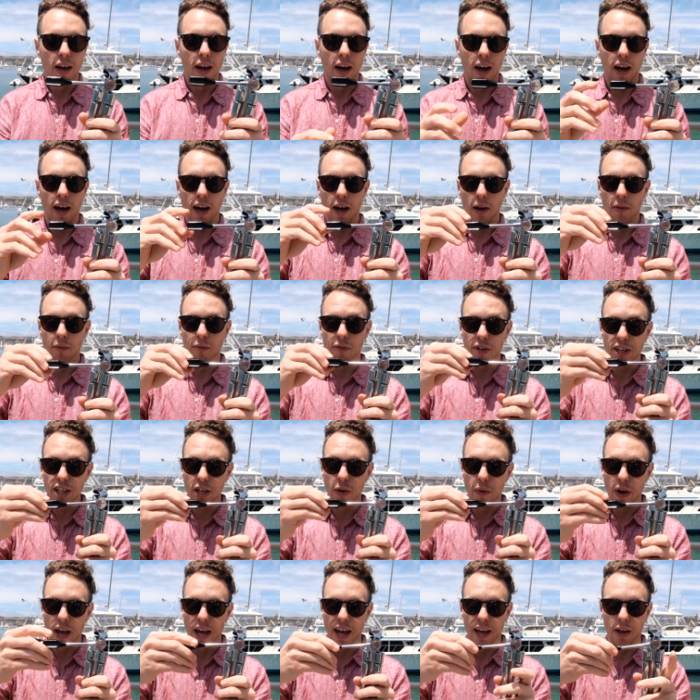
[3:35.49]
Uh,
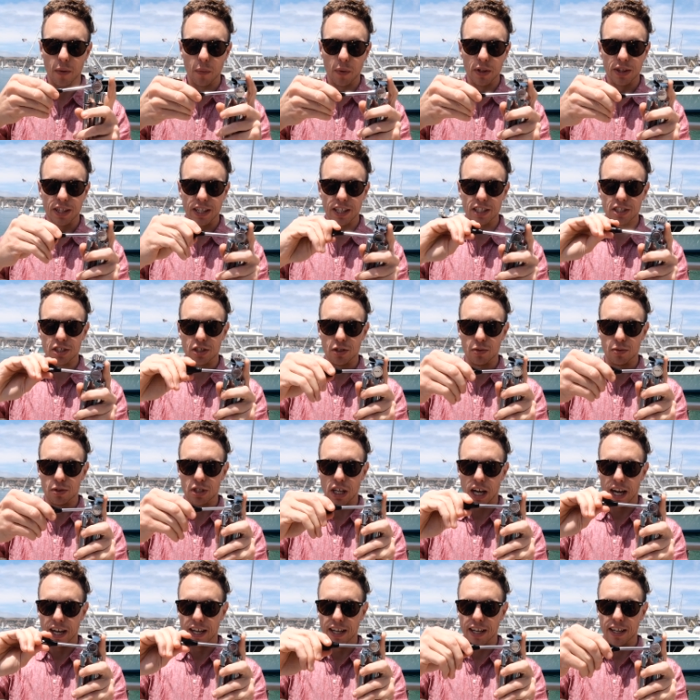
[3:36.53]
video head with this, you
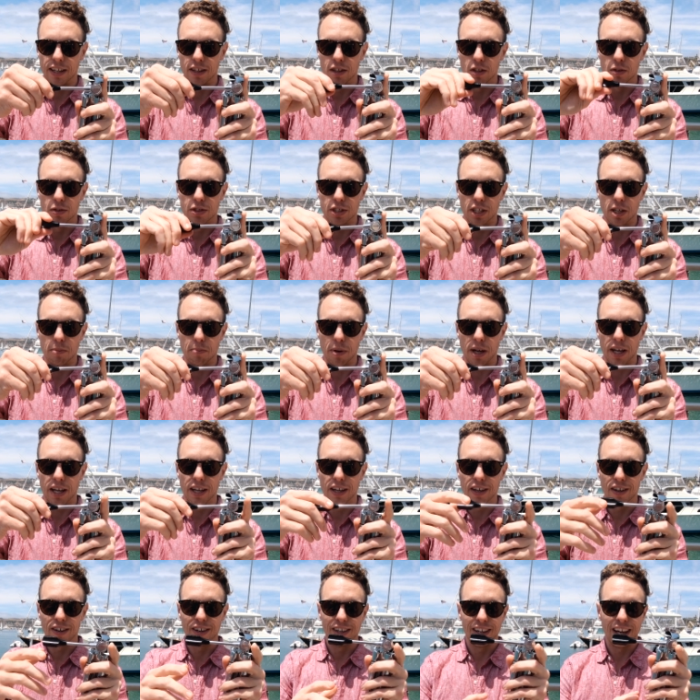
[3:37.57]
tighten and loosen it by
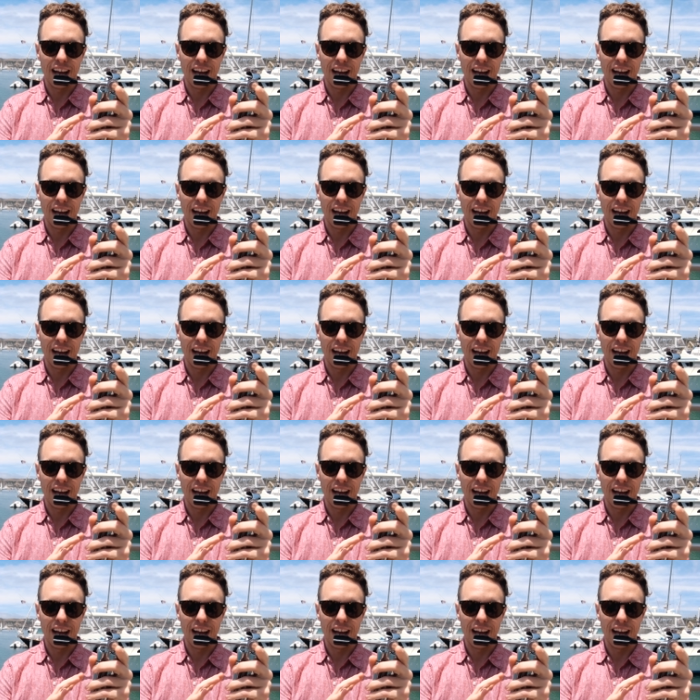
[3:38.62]
here.